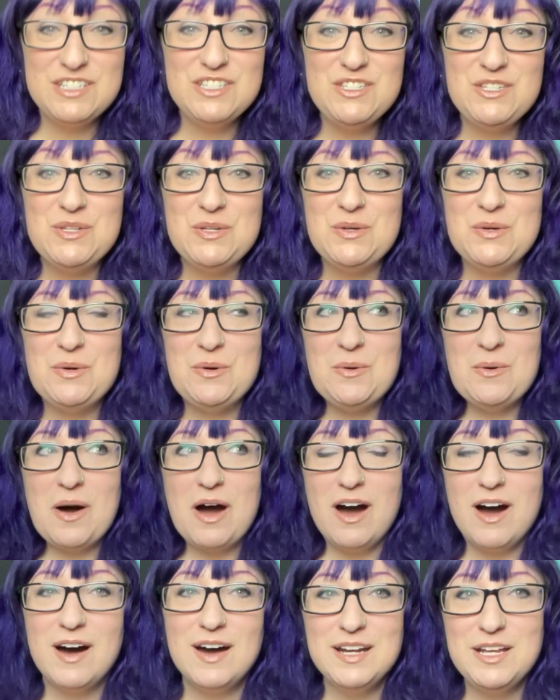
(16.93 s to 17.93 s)
to
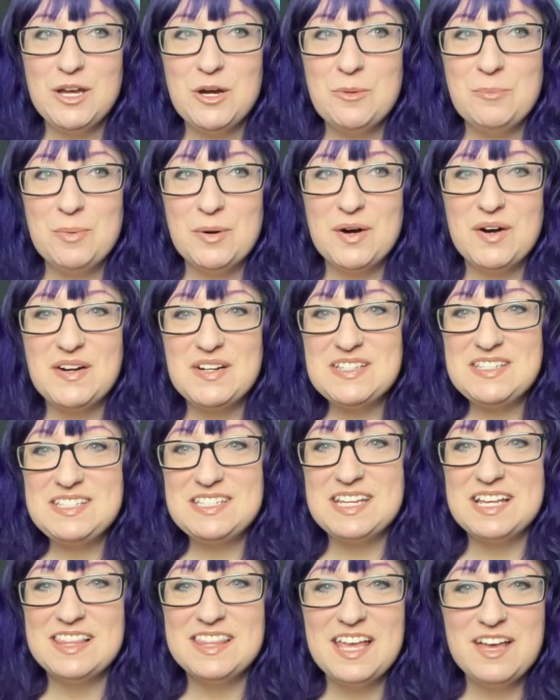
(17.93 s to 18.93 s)
audiobooks,
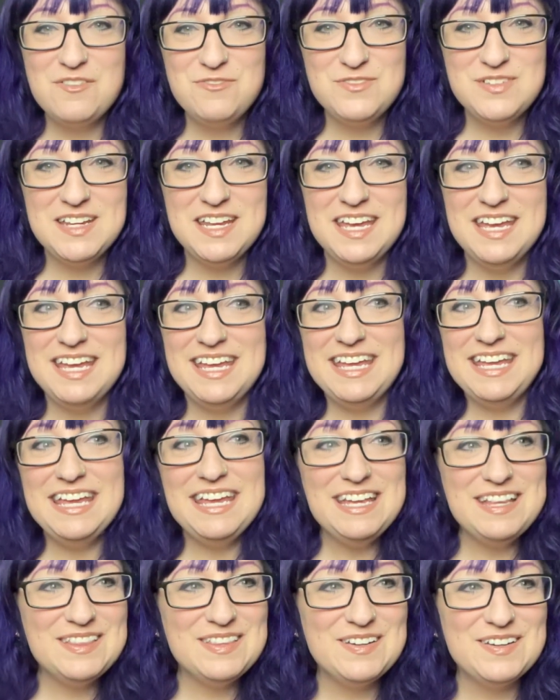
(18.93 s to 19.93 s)
telephony,
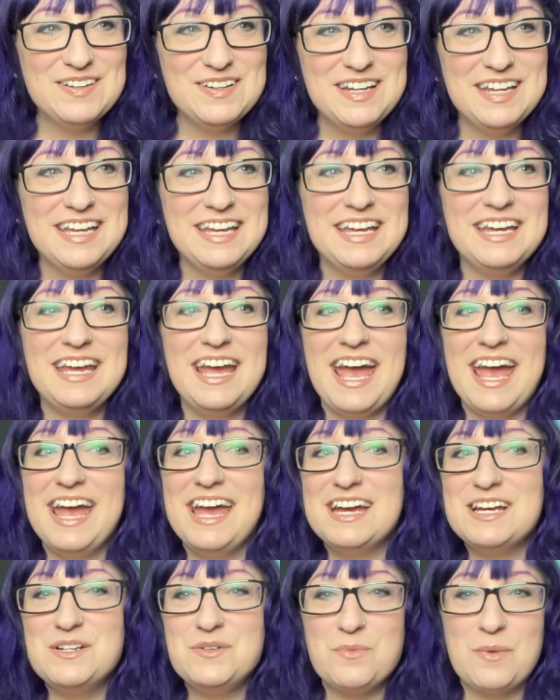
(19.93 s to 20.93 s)
e-learning,
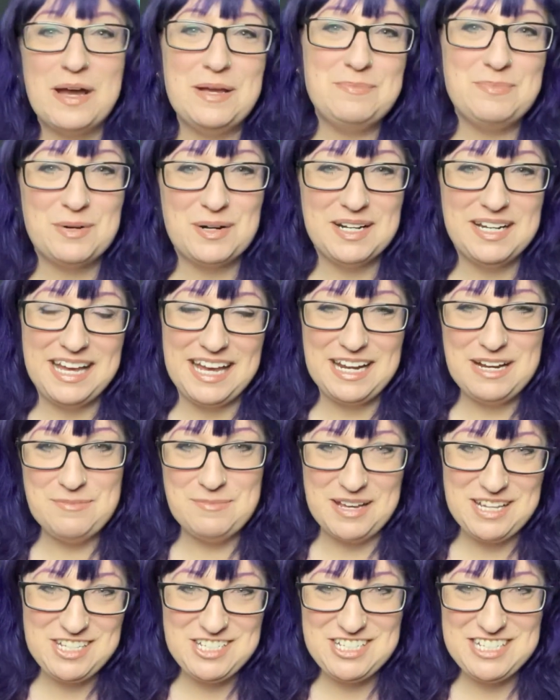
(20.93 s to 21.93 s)
and whiteboard
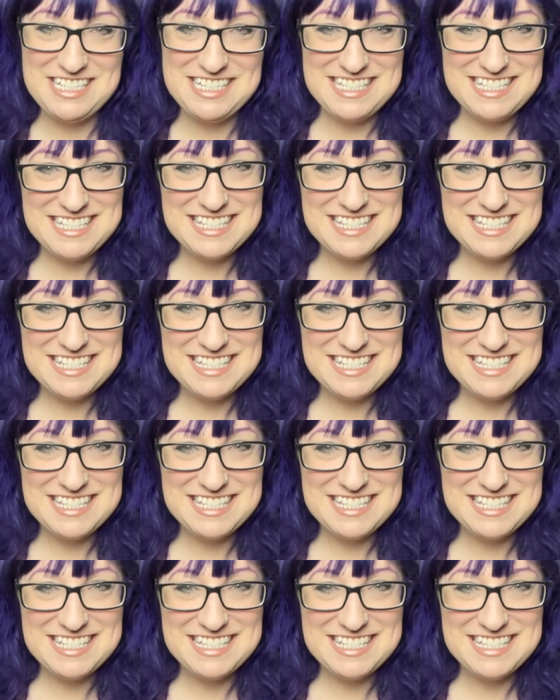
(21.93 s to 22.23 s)
animation.